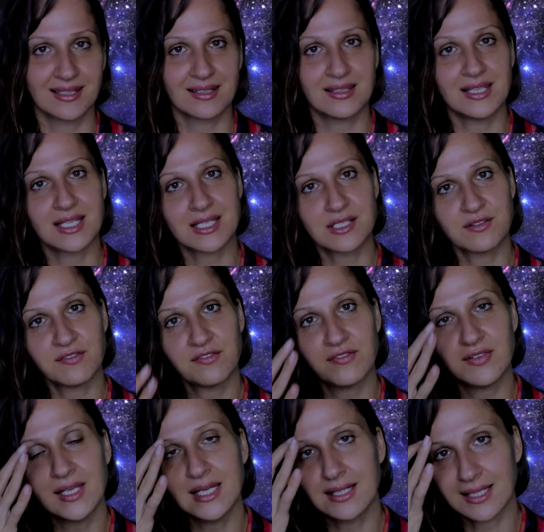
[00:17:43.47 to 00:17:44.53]
this
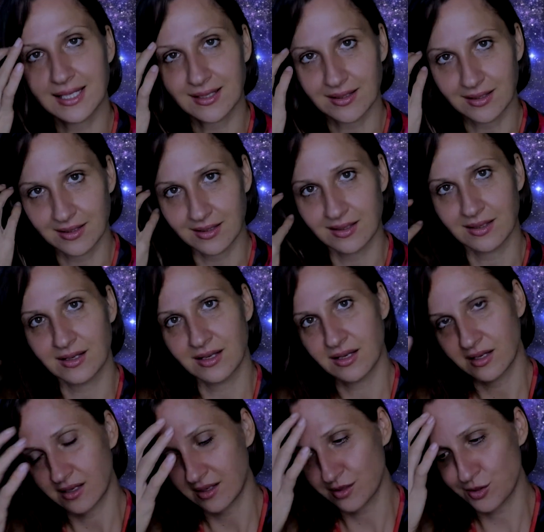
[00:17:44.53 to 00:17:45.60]
feeling,
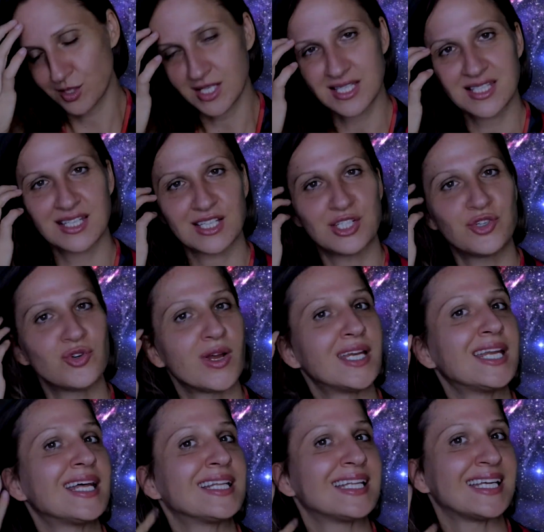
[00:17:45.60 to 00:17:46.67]
this
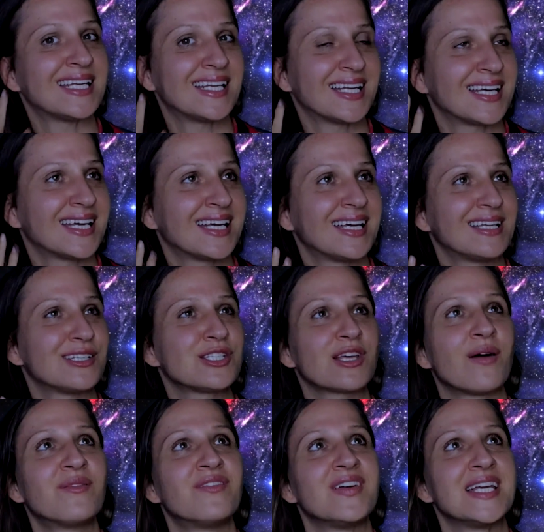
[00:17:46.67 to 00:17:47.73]
adrenaline.
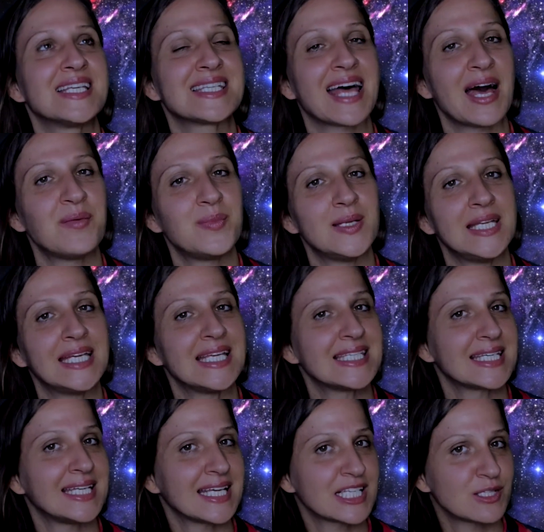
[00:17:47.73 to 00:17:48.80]
Something's happening, it's
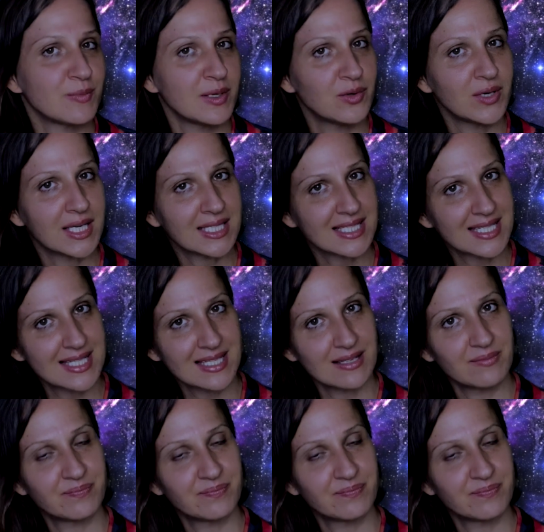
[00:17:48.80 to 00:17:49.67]
an experience.